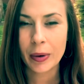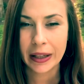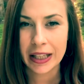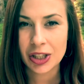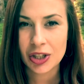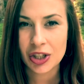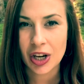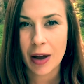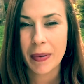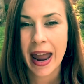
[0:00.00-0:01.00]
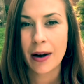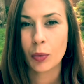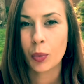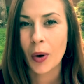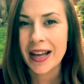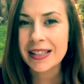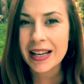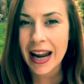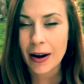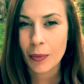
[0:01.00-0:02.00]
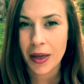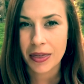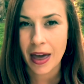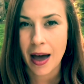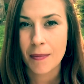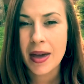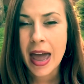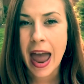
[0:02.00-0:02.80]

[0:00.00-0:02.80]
relationship and resonate with them